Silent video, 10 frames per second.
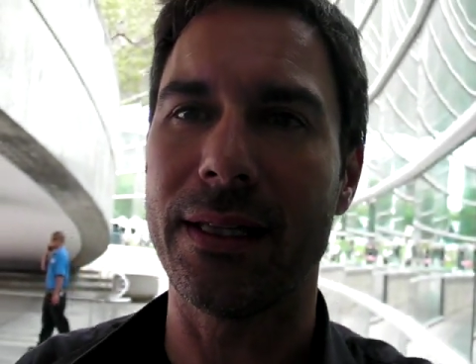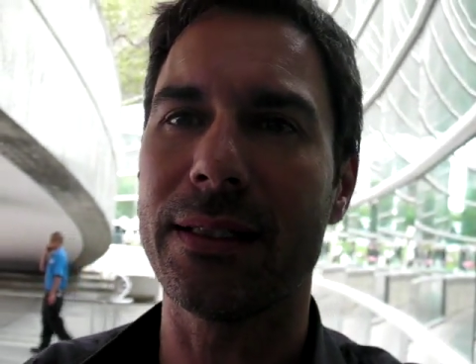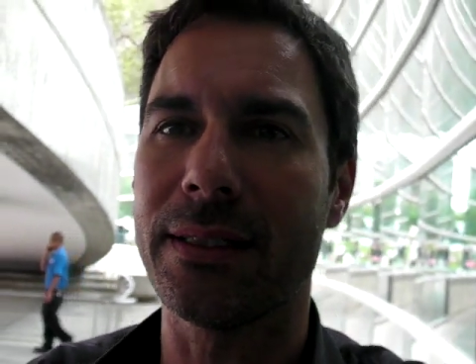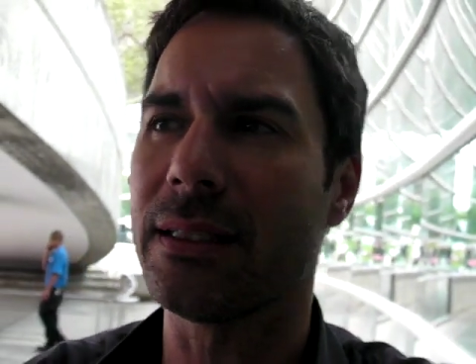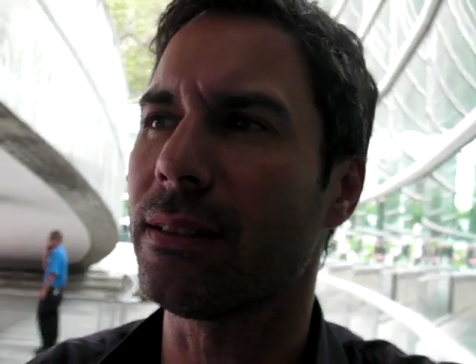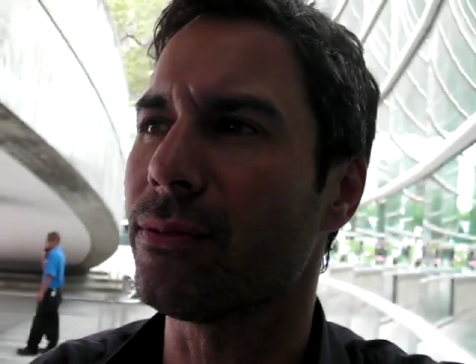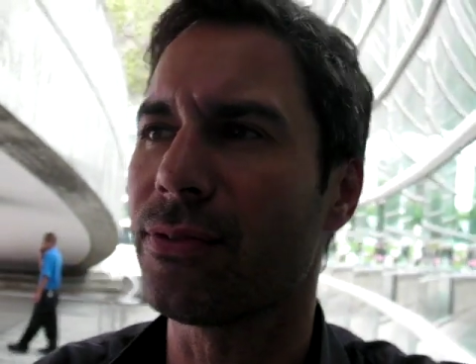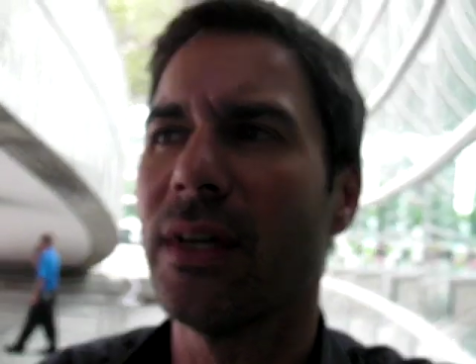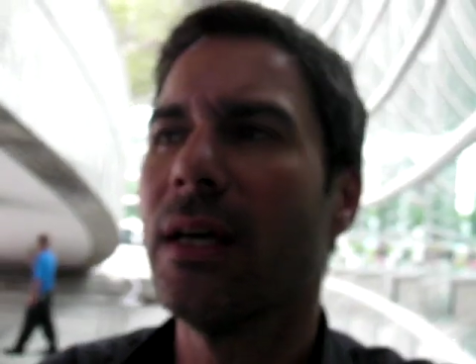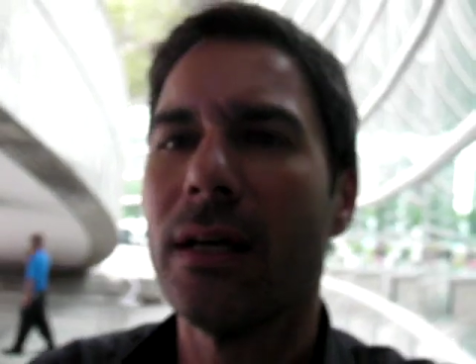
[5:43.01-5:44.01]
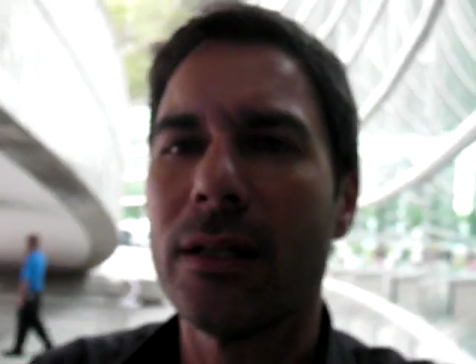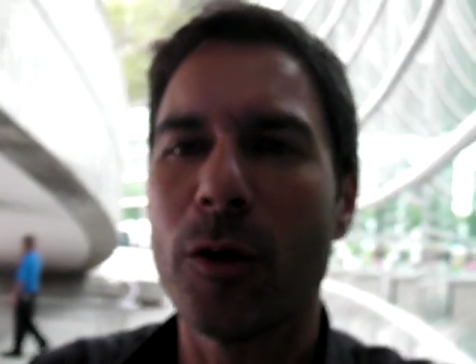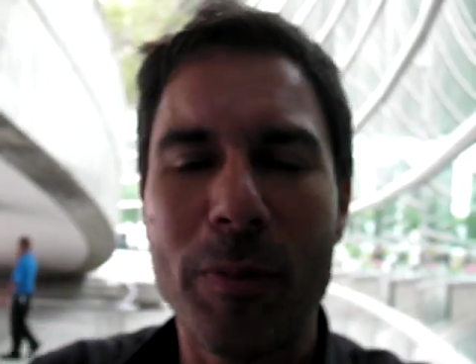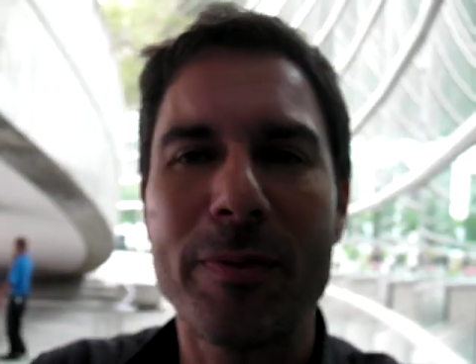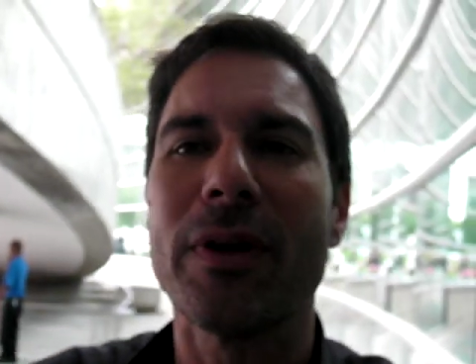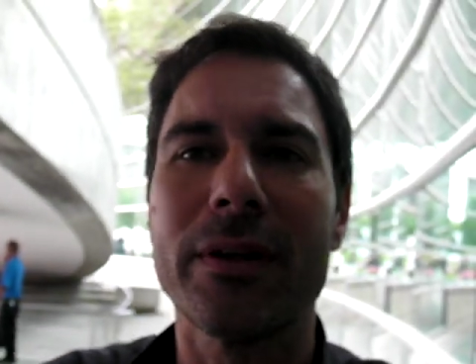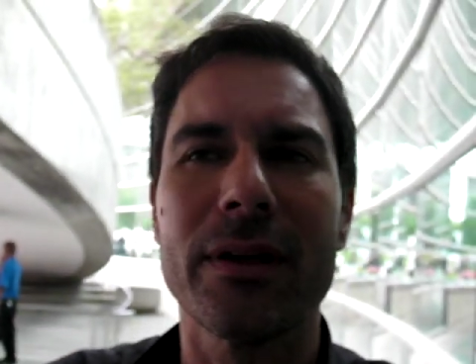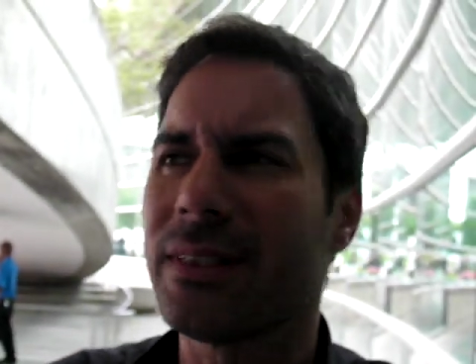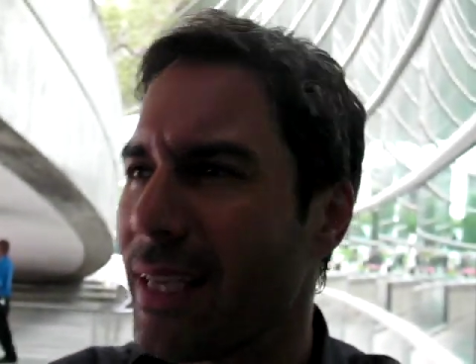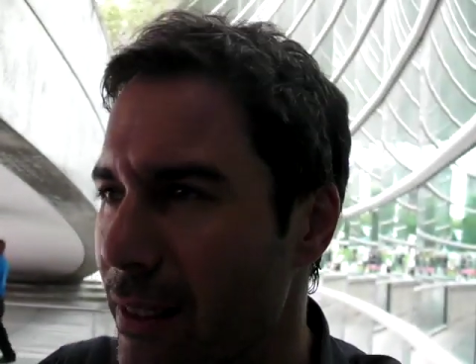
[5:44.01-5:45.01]
That sense of there are people out
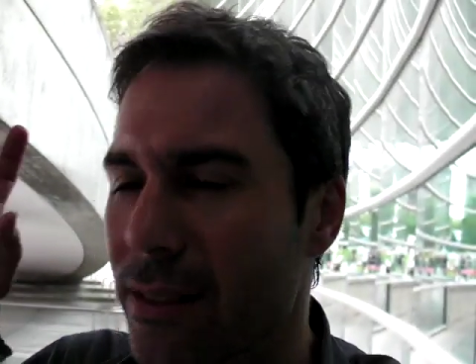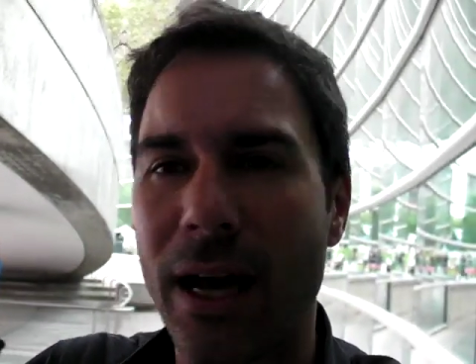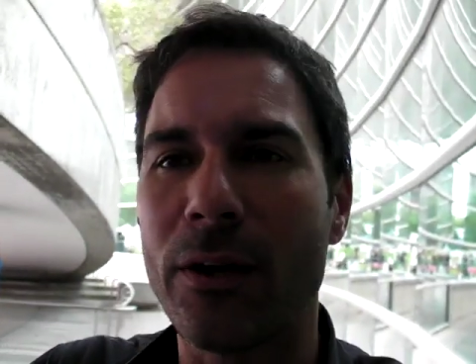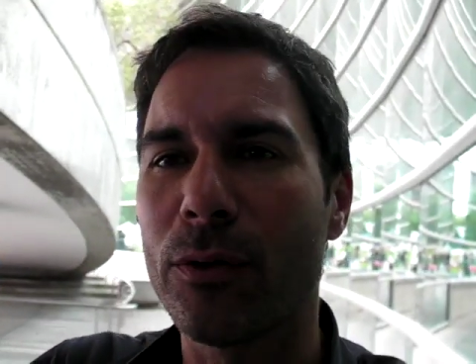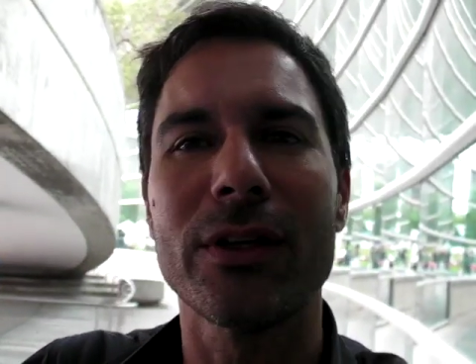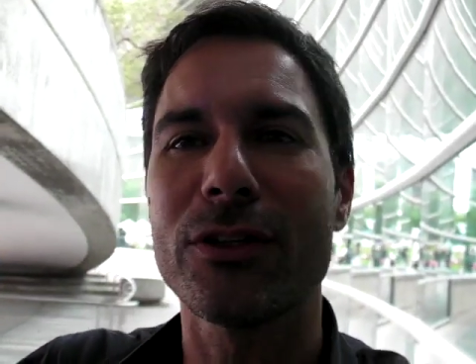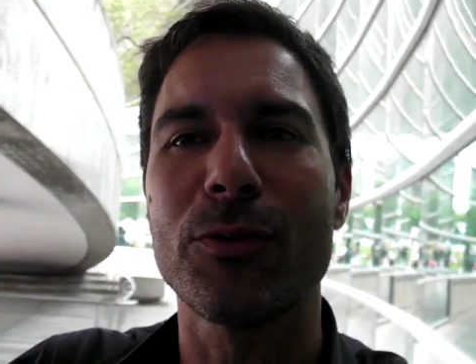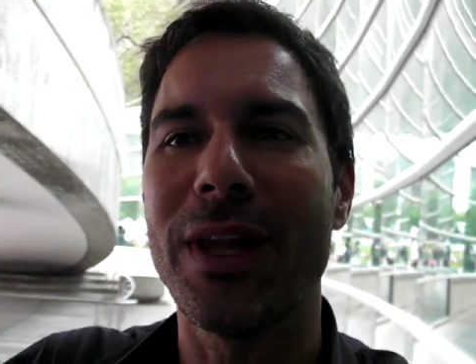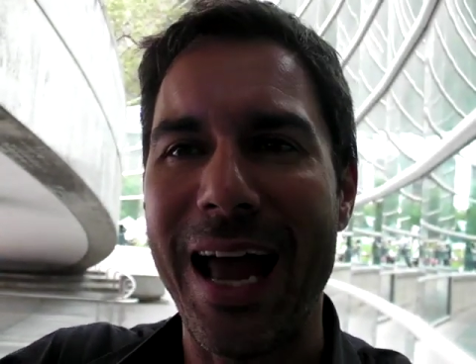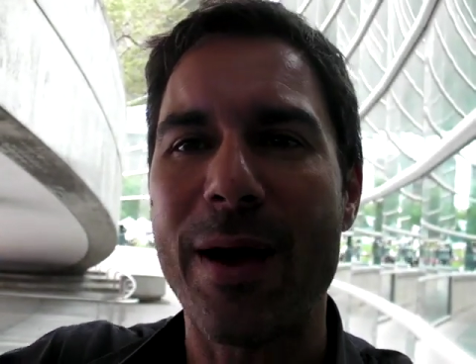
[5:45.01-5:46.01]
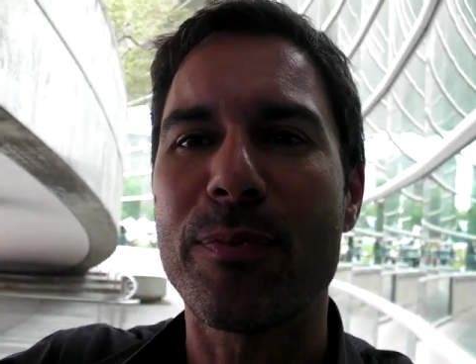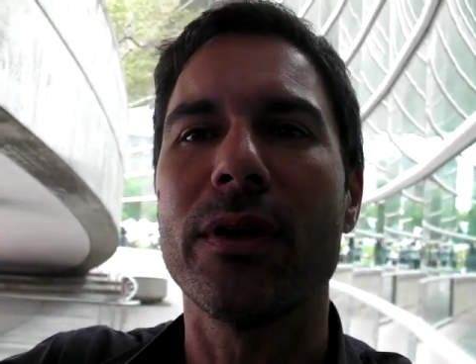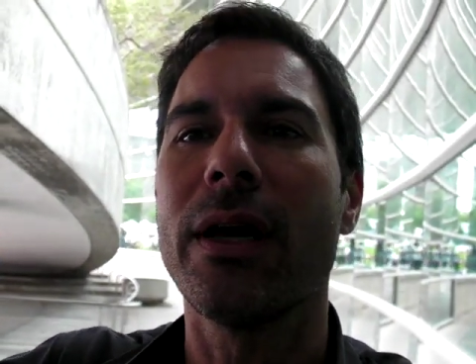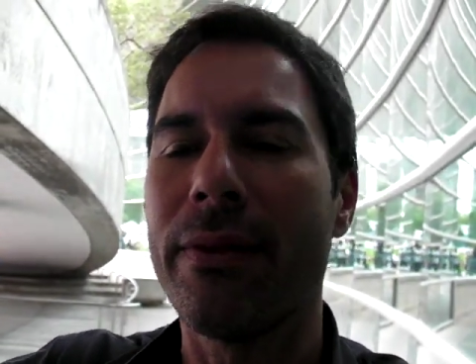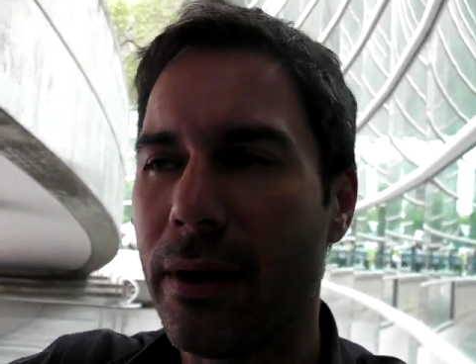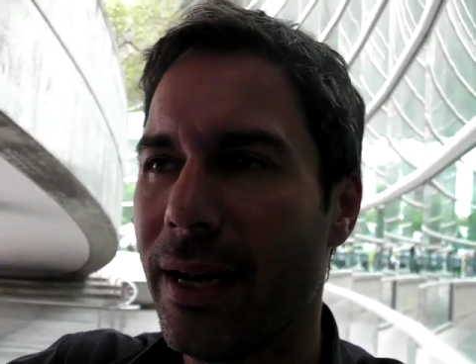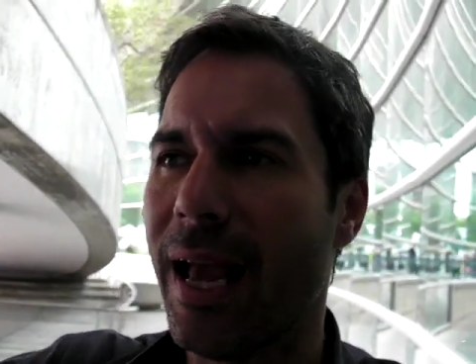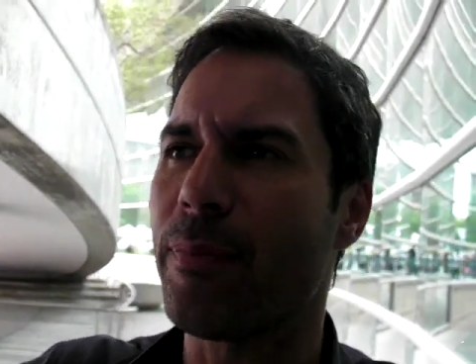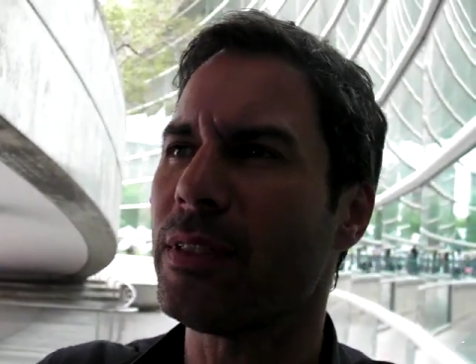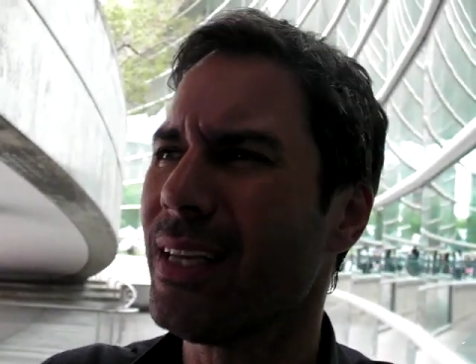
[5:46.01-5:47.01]
there saying this. I don't think this will happen, and then it
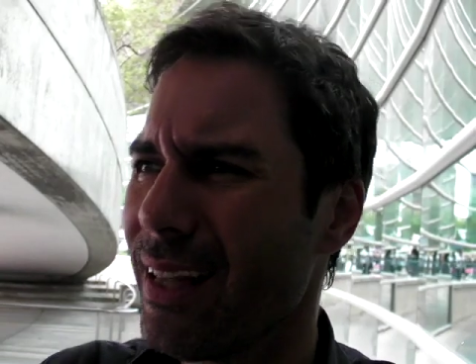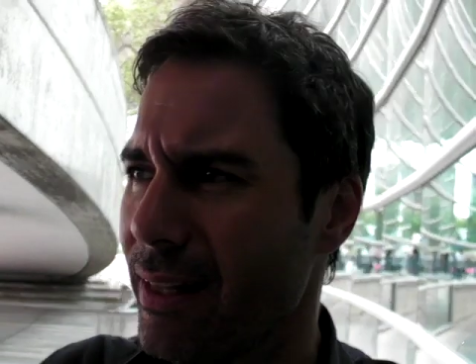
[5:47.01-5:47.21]
happens.